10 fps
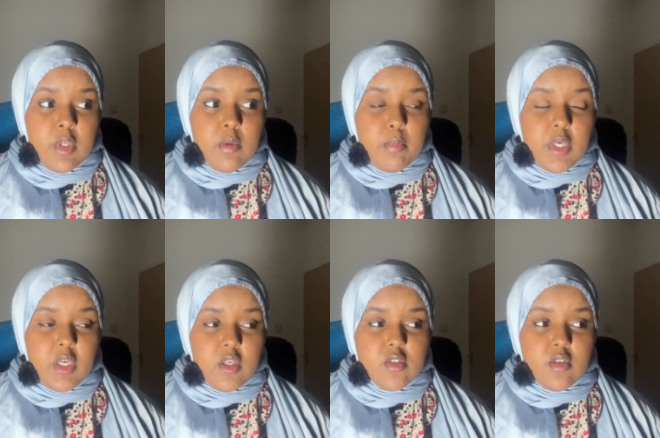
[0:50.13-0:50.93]

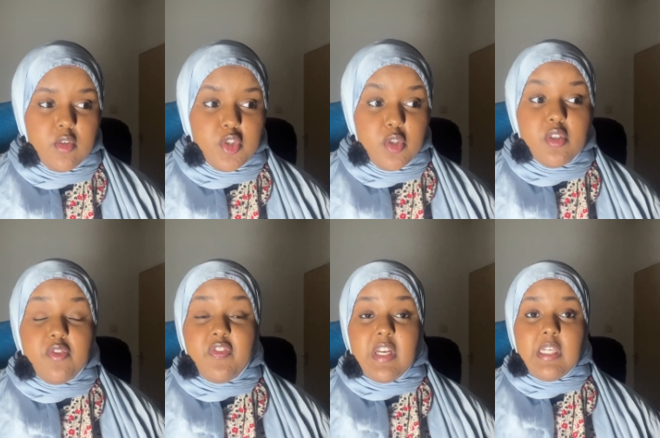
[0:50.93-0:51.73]
because, due to
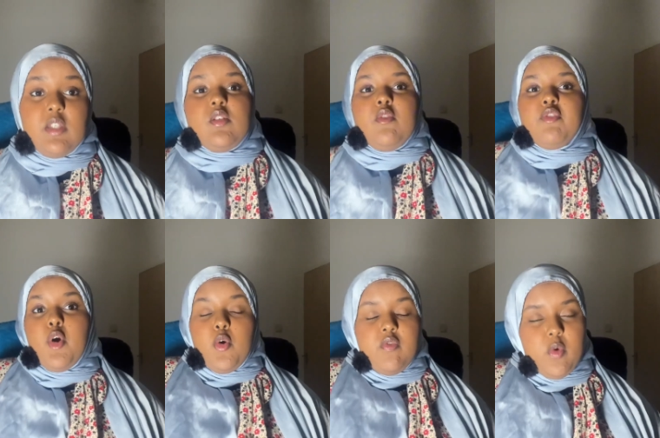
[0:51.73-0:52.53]
feelings of
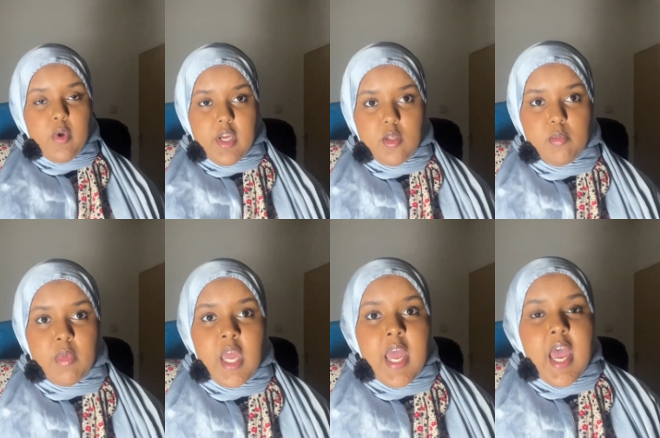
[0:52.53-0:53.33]
overwhelm,
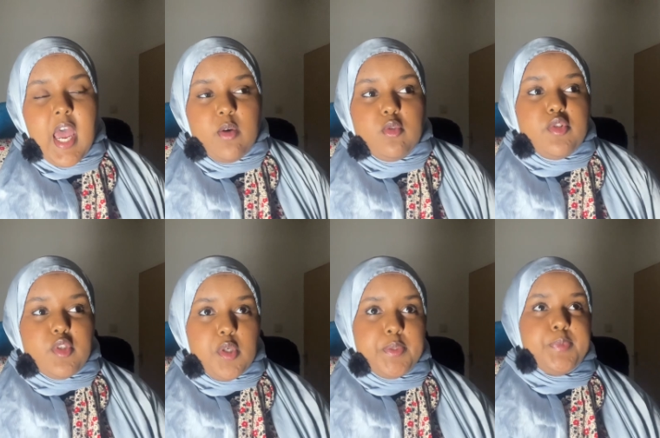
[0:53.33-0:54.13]
and
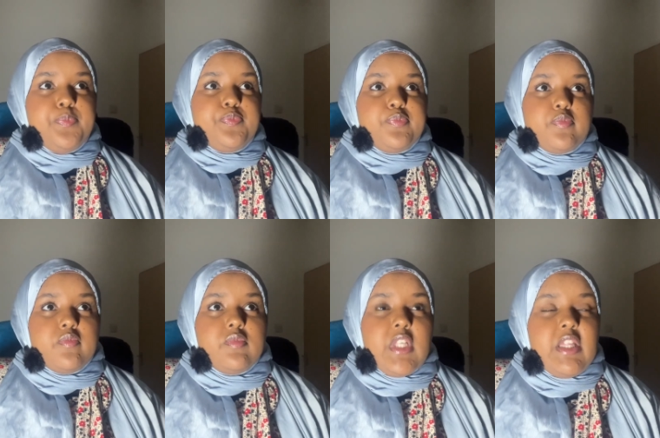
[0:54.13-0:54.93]
also
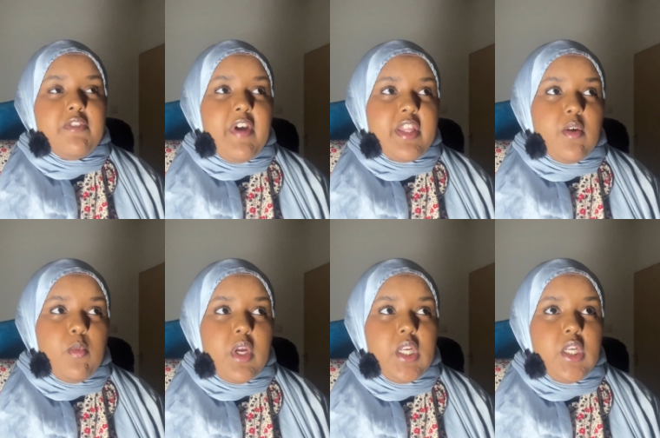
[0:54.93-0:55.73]
the fact that
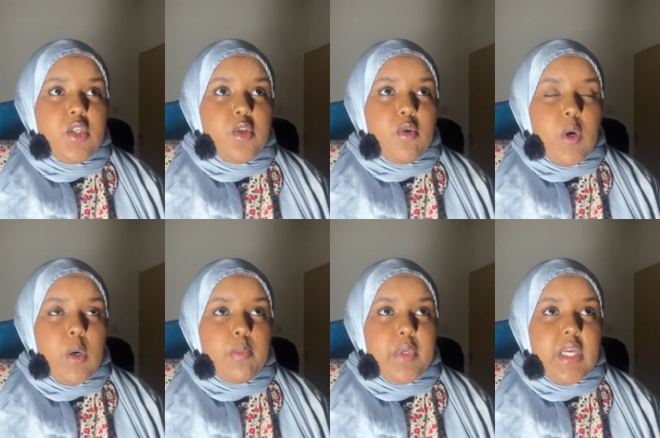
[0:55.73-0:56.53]
when you grow
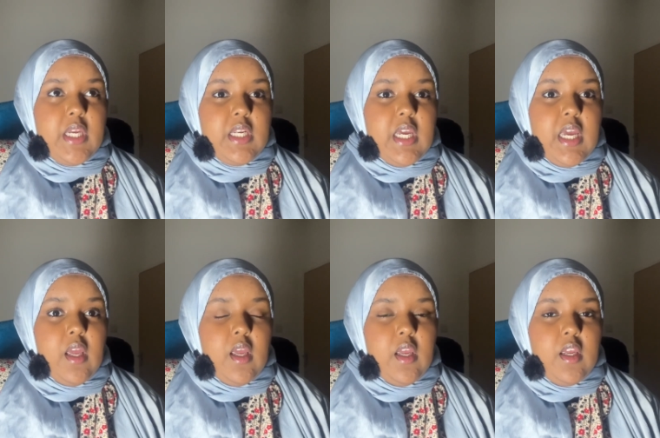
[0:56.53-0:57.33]
up in
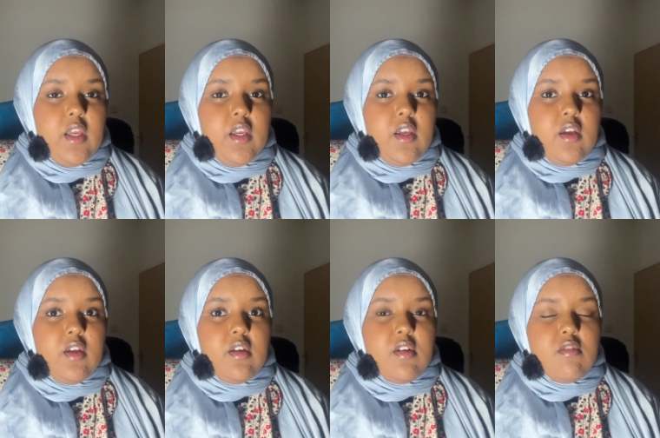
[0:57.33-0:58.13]
a
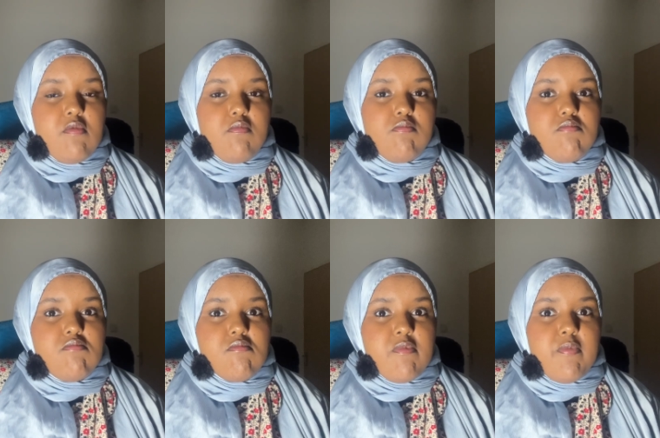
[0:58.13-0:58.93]

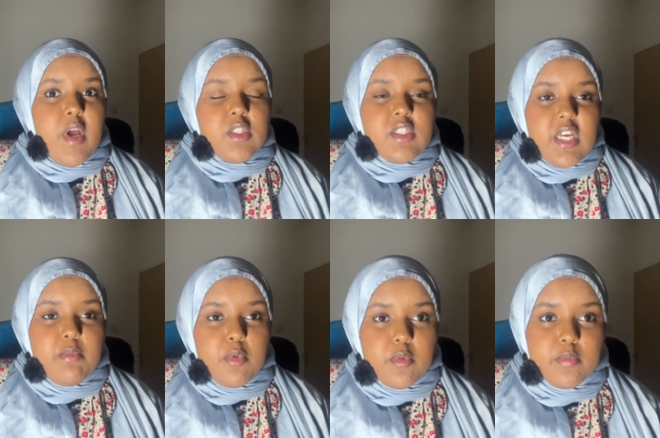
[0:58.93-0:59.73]

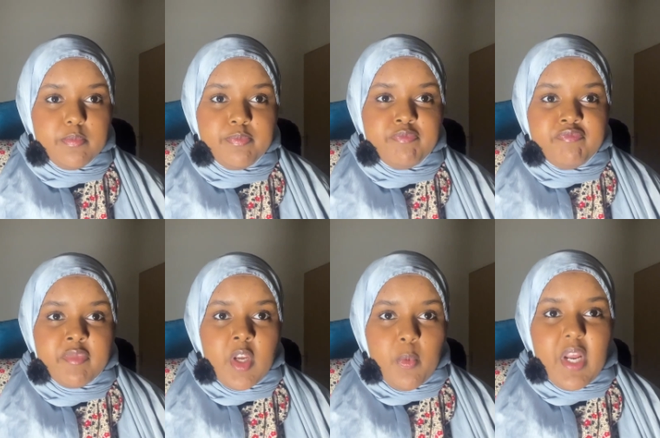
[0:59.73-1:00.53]
unstable
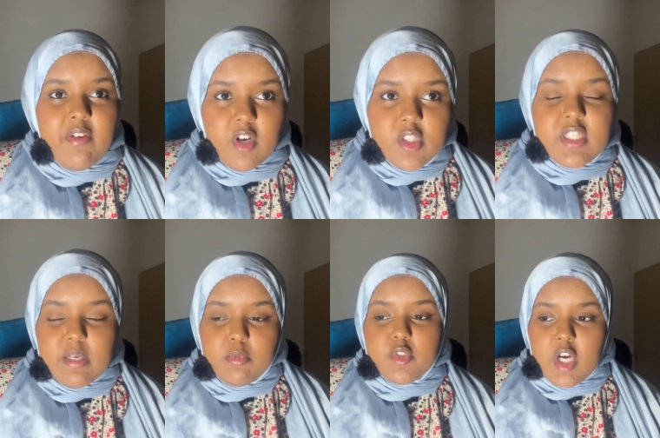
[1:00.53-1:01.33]
when you have an
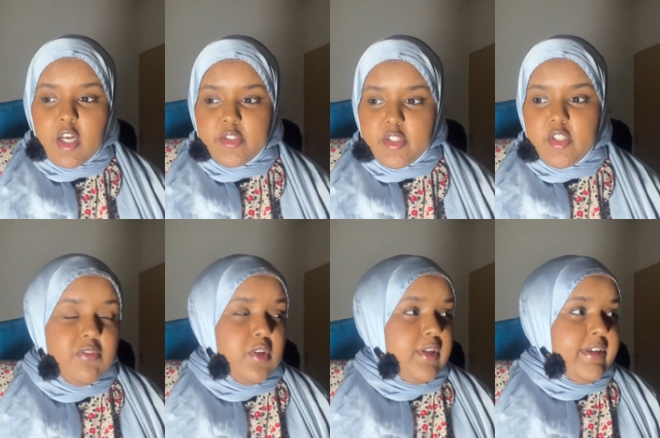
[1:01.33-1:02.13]
unstable childhood, and if
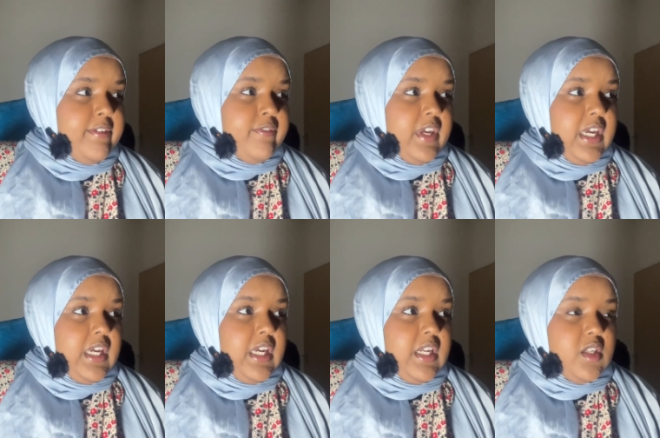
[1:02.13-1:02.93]
you live
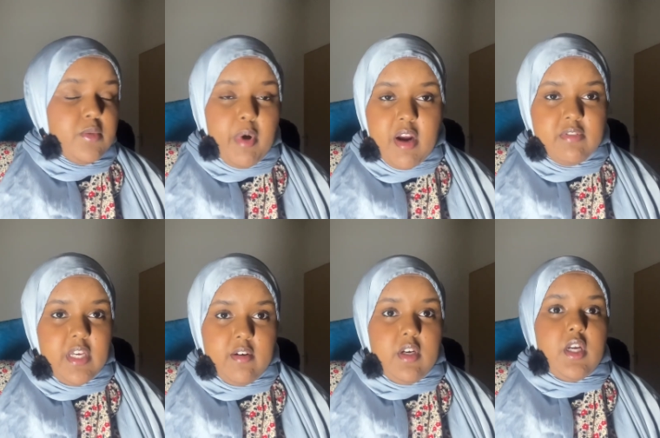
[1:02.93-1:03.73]
in a deprived
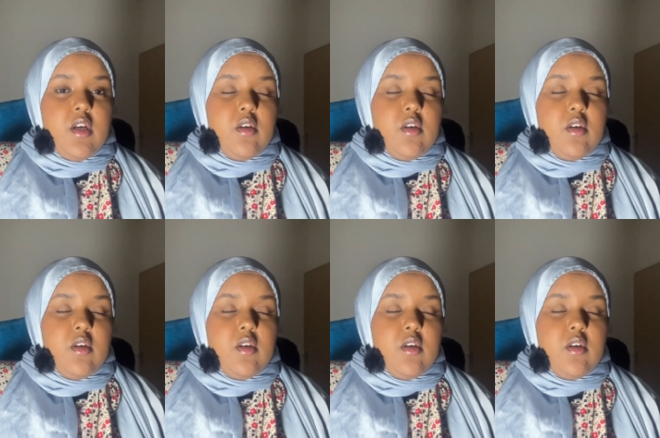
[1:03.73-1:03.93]
area,